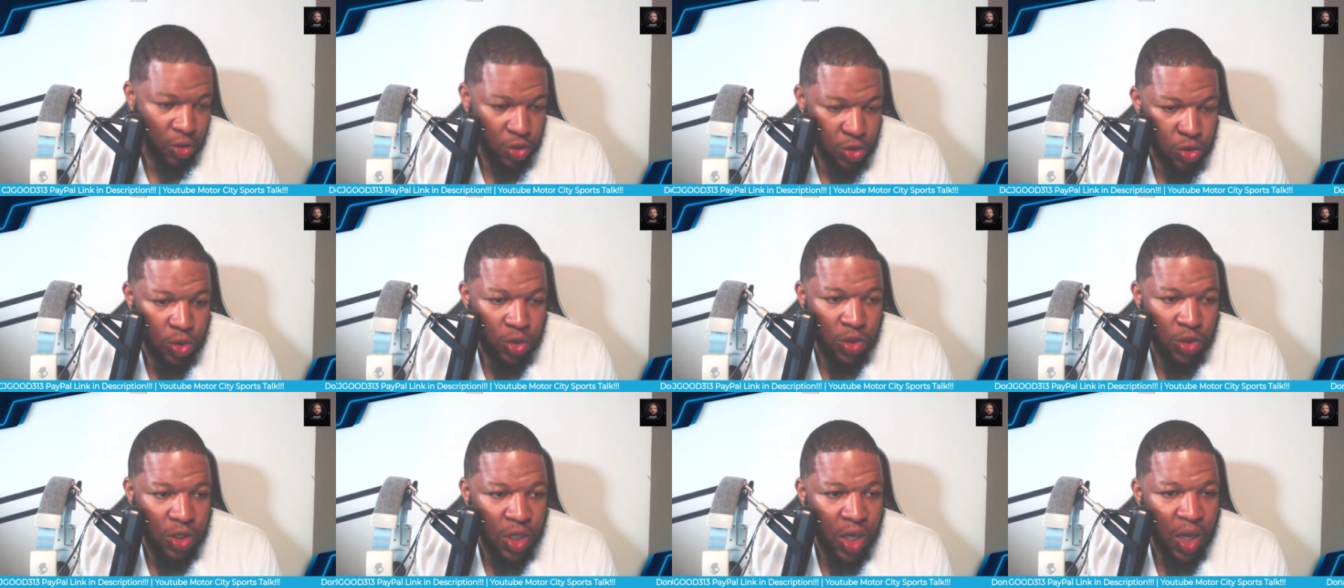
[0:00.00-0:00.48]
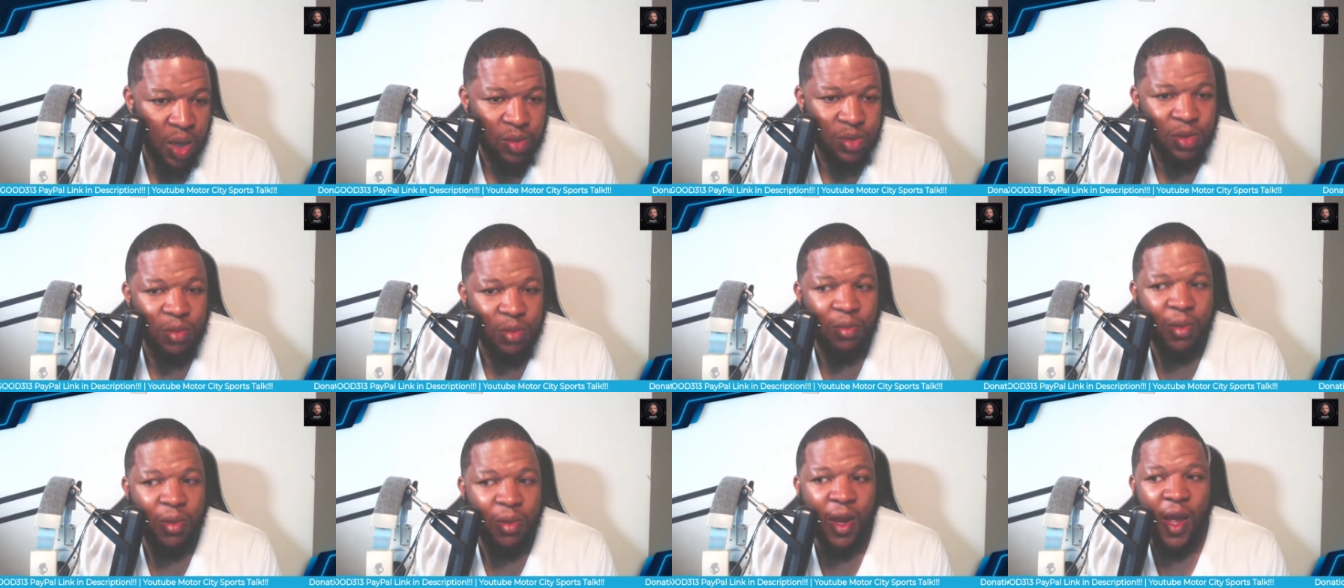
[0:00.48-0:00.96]
they get
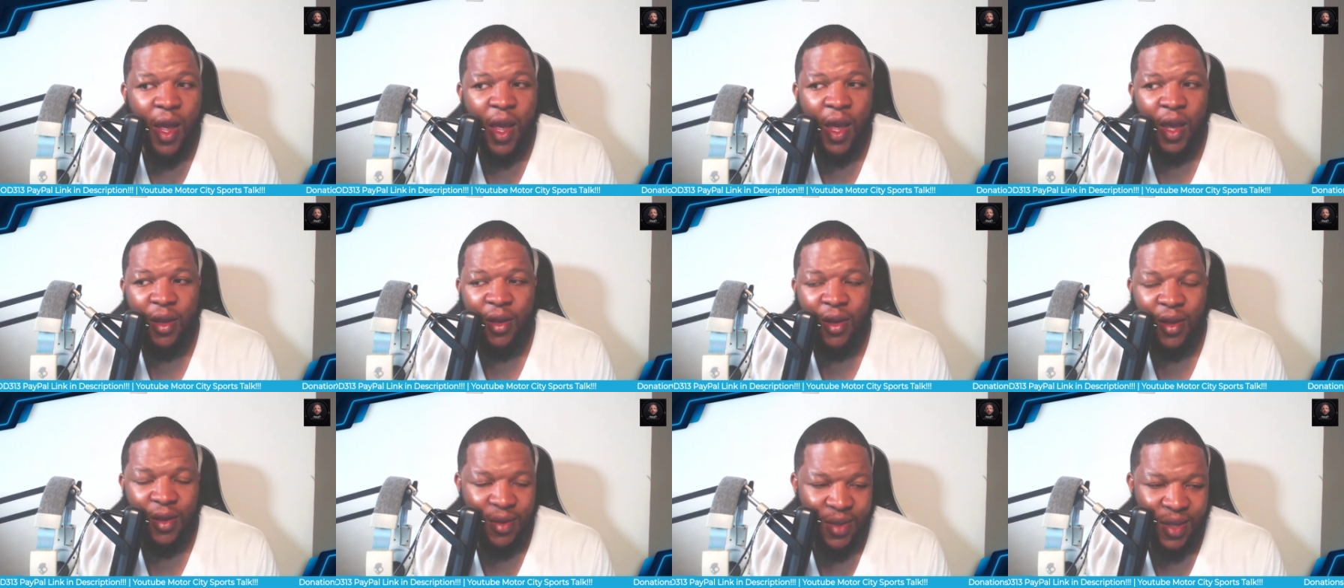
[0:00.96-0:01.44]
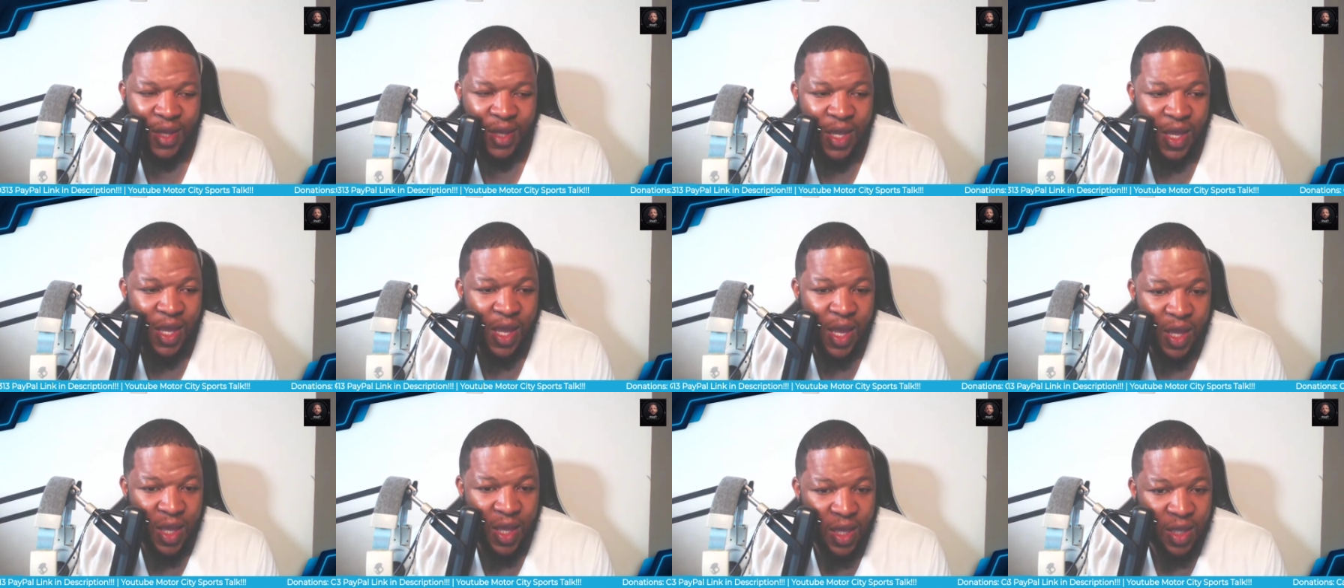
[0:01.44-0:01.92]
Short Thompson back,
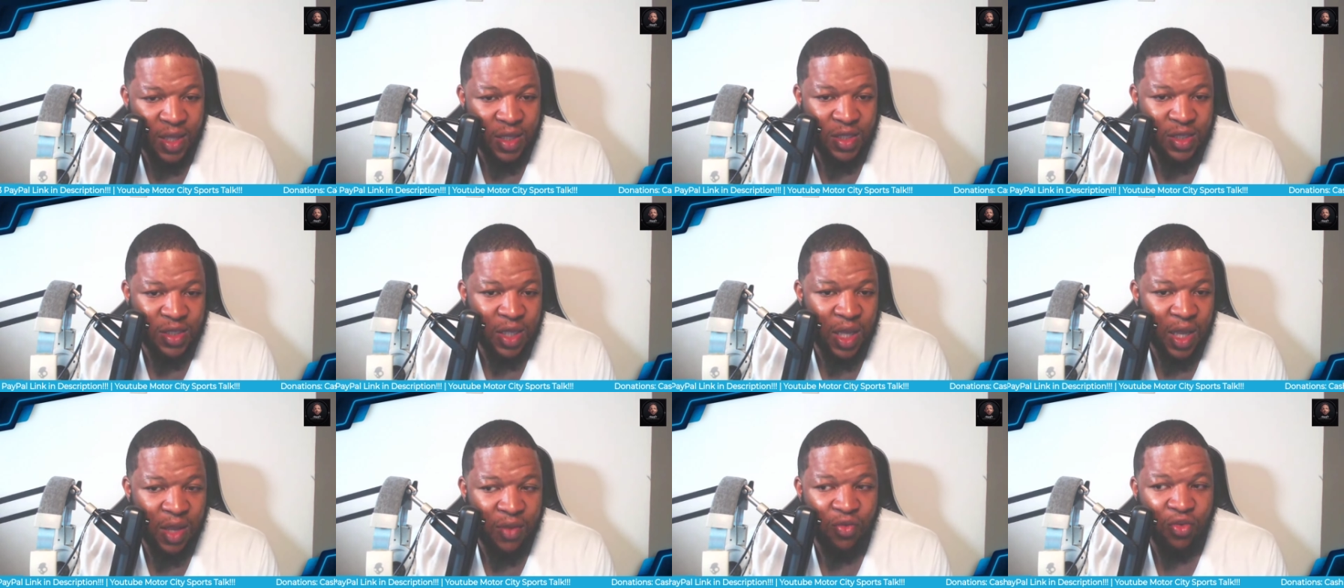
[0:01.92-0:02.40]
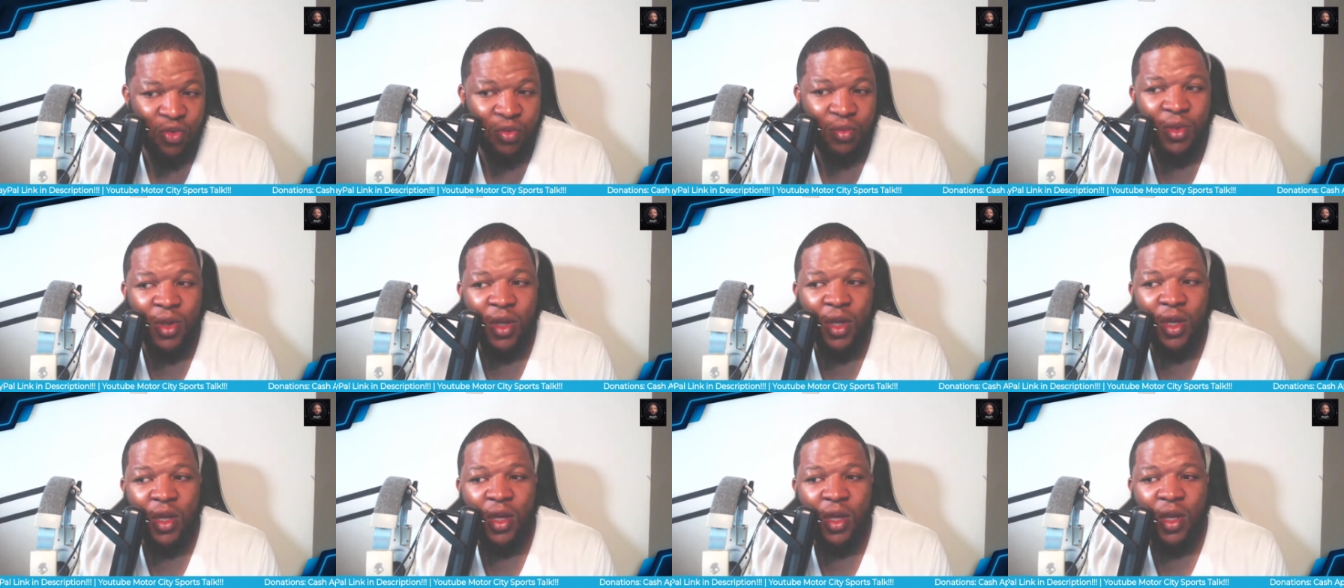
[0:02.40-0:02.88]
he ain't going to
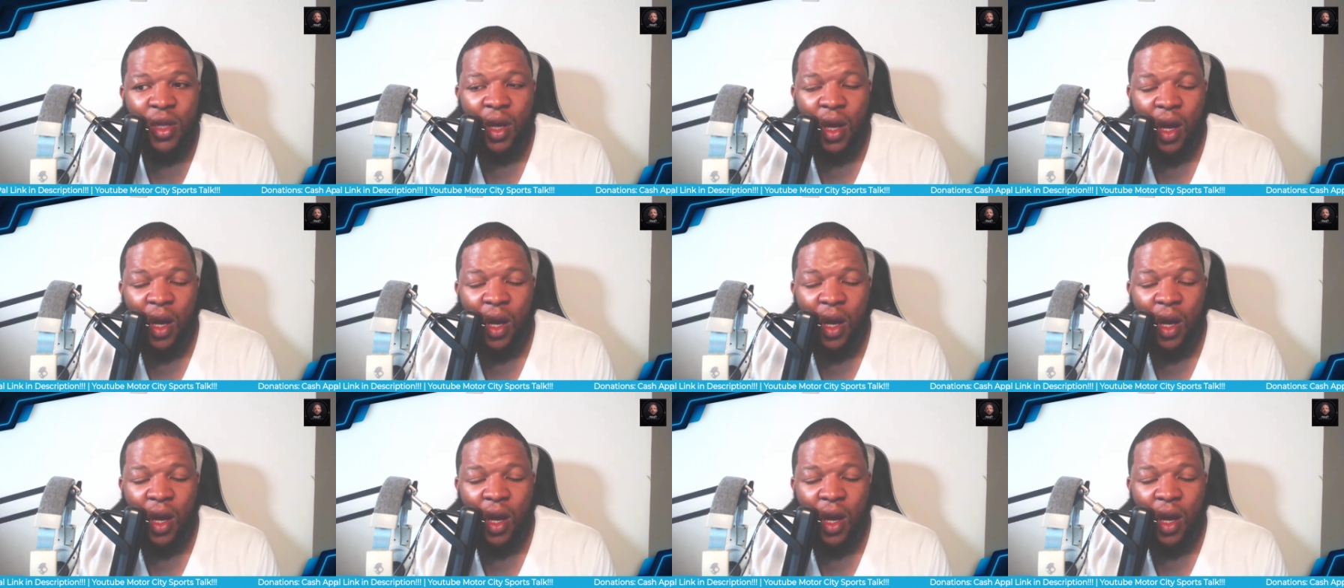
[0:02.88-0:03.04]
save them.